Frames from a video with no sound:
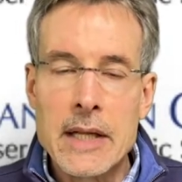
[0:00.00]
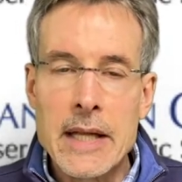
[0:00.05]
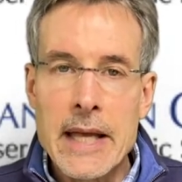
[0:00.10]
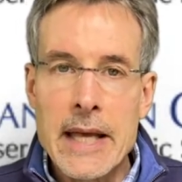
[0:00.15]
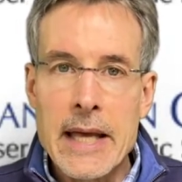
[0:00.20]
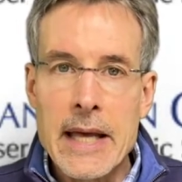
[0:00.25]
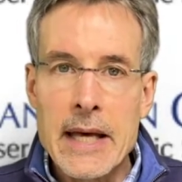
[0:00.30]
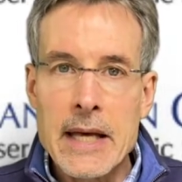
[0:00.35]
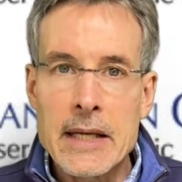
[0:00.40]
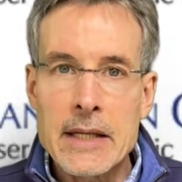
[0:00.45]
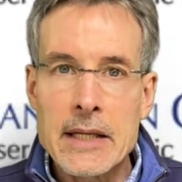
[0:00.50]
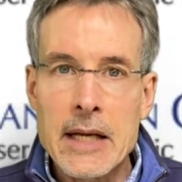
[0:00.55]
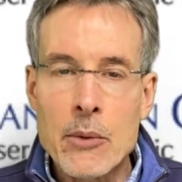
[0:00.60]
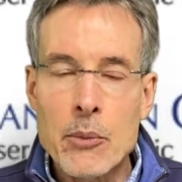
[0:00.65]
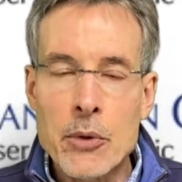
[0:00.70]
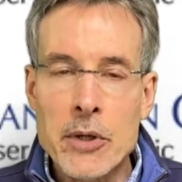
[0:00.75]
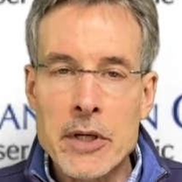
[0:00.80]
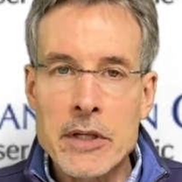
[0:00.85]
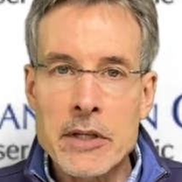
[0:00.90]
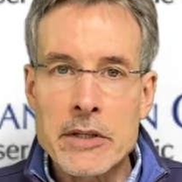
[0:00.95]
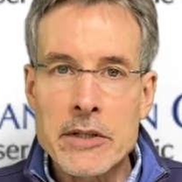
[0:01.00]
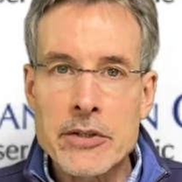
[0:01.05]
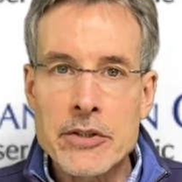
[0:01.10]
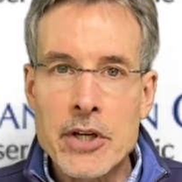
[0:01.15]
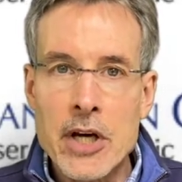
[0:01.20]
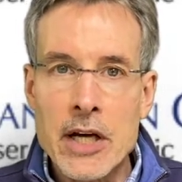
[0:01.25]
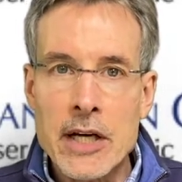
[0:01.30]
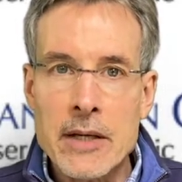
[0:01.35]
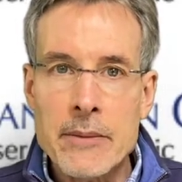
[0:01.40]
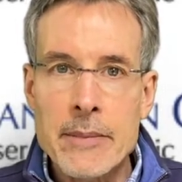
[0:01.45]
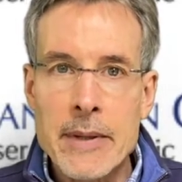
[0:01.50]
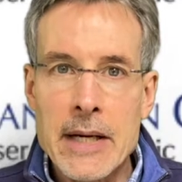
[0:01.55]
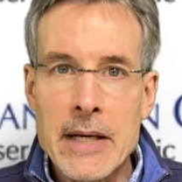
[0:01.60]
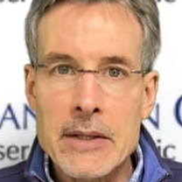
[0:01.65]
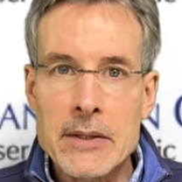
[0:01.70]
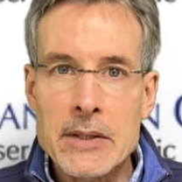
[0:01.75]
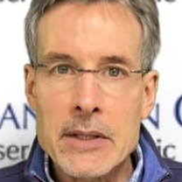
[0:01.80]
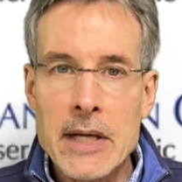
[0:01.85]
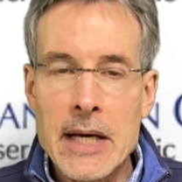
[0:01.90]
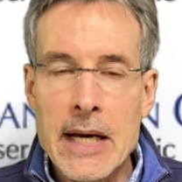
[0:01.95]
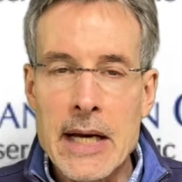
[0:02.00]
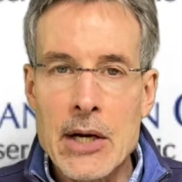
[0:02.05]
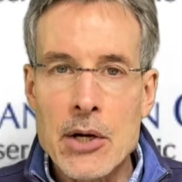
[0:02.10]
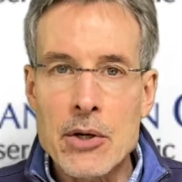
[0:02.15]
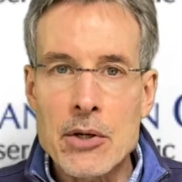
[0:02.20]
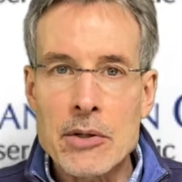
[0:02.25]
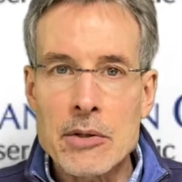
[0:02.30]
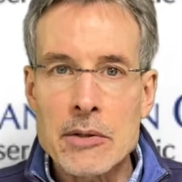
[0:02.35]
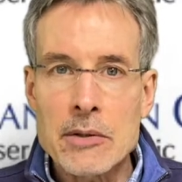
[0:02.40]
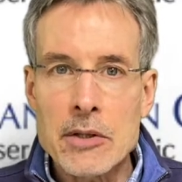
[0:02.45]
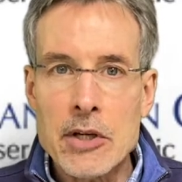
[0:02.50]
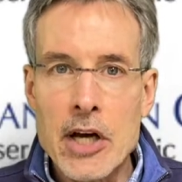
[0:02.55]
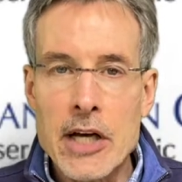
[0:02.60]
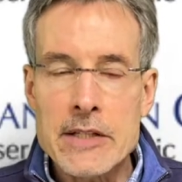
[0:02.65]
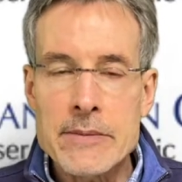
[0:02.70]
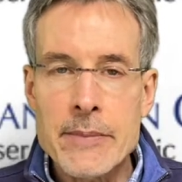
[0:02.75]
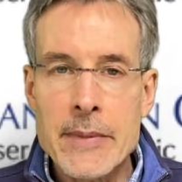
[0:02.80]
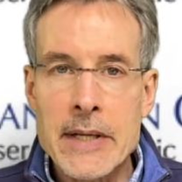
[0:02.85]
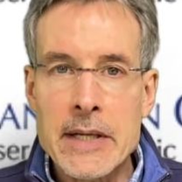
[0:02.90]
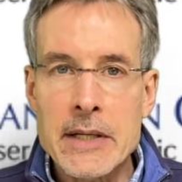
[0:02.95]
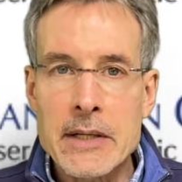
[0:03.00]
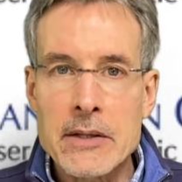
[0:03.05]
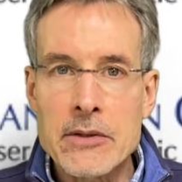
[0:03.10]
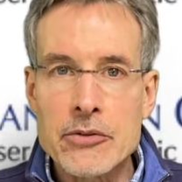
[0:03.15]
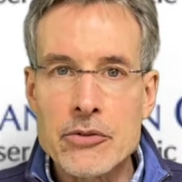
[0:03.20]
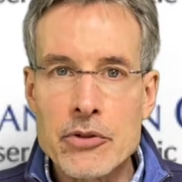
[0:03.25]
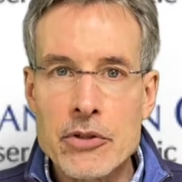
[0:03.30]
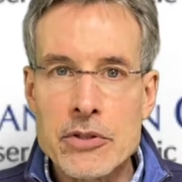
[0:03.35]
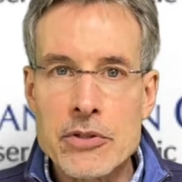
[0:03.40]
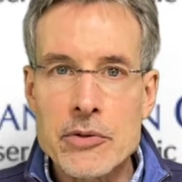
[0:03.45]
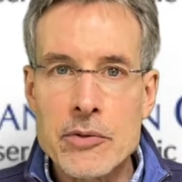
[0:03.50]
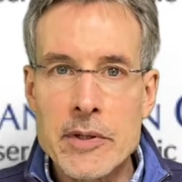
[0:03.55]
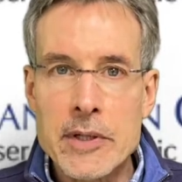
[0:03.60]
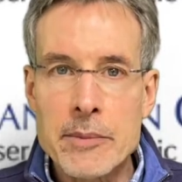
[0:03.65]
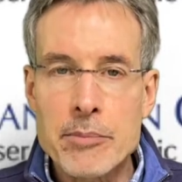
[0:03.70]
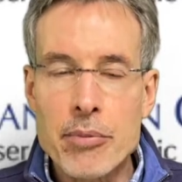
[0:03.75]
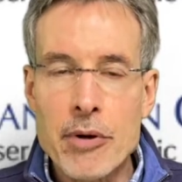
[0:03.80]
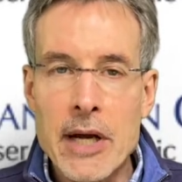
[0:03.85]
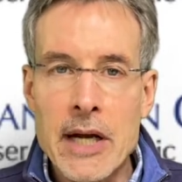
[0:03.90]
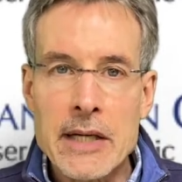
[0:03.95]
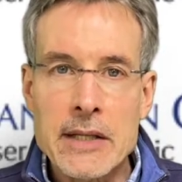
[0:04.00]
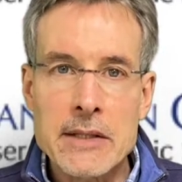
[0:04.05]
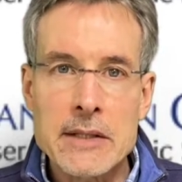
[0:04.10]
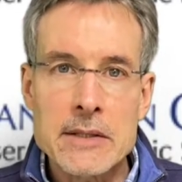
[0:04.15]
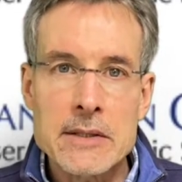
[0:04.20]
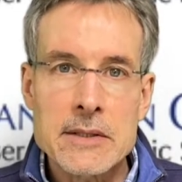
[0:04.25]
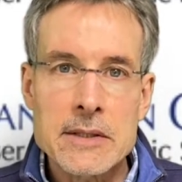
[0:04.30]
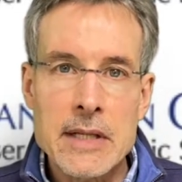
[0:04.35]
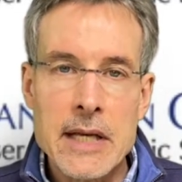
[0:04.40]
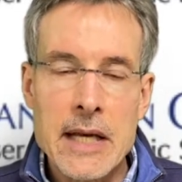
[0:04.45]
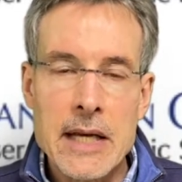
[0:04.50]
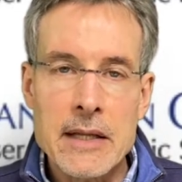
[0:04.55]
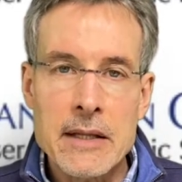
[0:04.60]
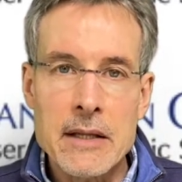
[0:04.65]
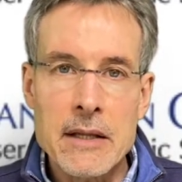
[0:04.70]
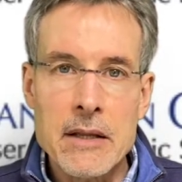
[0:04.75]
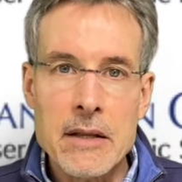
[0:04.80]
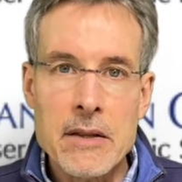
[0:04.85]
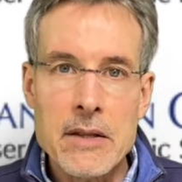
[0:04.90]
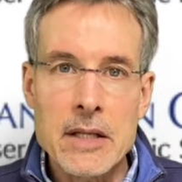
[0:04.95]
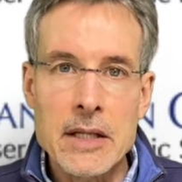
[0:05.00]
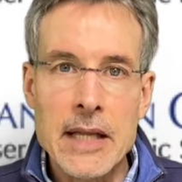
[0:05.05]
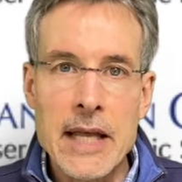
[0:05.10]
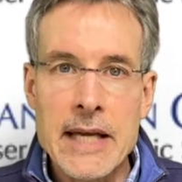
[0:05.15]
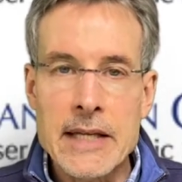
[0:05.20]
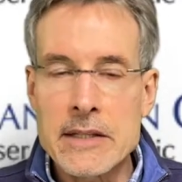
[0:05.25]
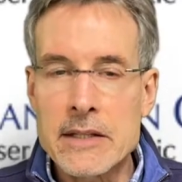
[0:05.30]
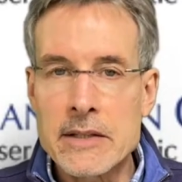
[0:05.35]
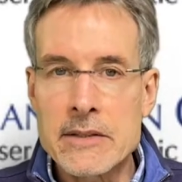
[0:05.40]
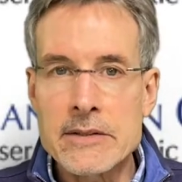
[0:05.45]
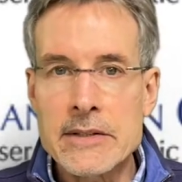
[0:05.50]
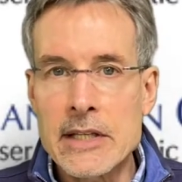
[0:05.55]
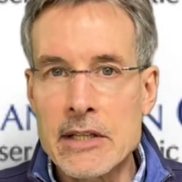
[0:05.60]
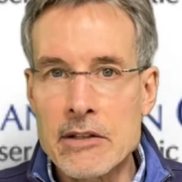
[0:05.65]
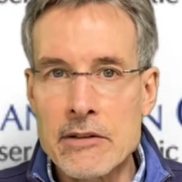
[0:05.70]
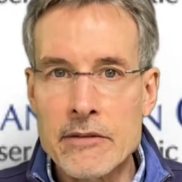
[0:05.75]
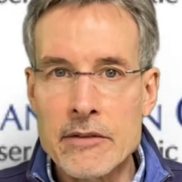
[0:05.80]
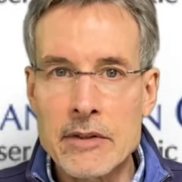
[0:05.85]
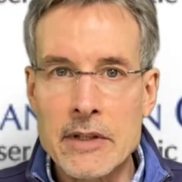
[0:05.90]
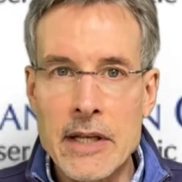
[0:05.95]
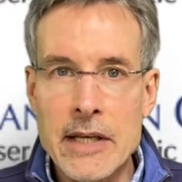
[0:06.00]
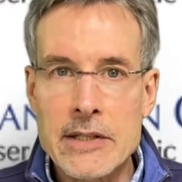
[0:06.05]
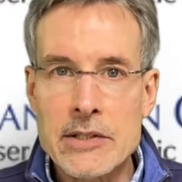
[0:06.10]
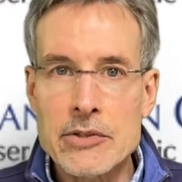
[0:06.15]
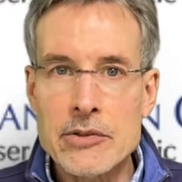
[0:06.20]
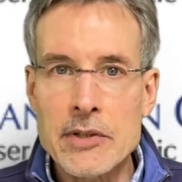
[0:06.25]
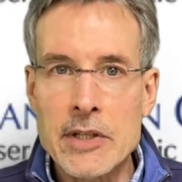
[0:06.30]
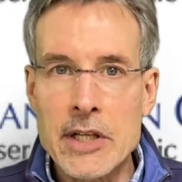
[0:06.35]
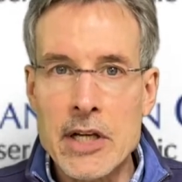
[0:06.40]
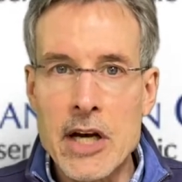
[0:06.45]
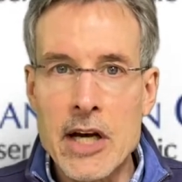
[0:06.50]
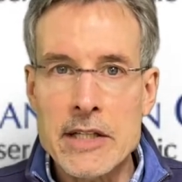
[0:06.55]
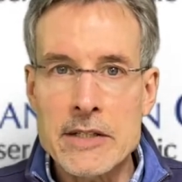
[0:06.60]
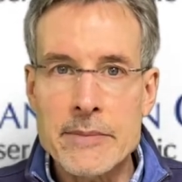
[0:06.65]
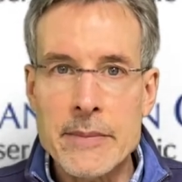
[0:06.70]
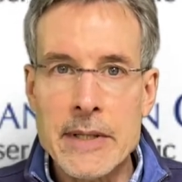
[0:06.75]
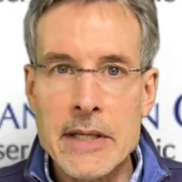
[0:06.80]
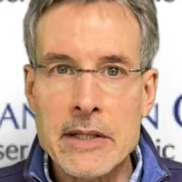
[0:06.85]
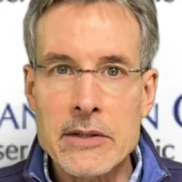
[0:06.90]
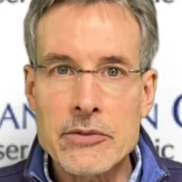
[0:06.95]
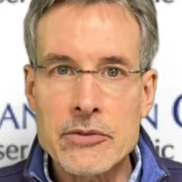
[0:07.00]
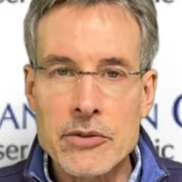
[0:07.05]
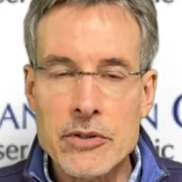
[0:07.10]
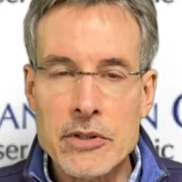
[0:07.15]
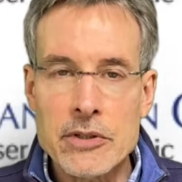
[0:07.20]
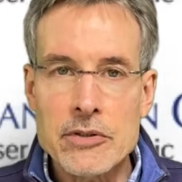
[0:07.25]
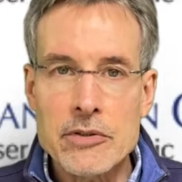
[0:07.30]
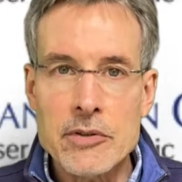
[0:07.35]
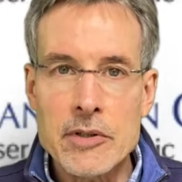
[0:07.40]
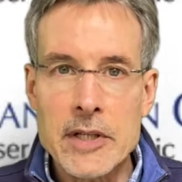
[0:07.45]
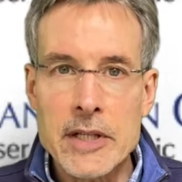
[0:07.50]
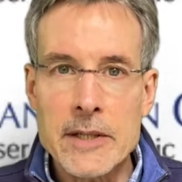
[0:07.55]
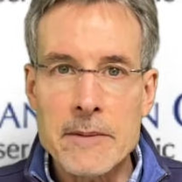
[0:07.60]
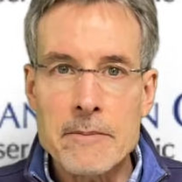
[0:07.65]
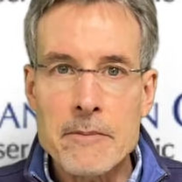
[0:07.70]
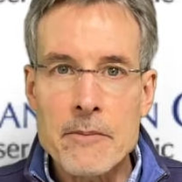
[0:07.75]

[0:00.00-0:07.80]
and I wanted to talk about our cosmetic surgery practice at the Langdon Center for Laser and Cosmetic Surgery.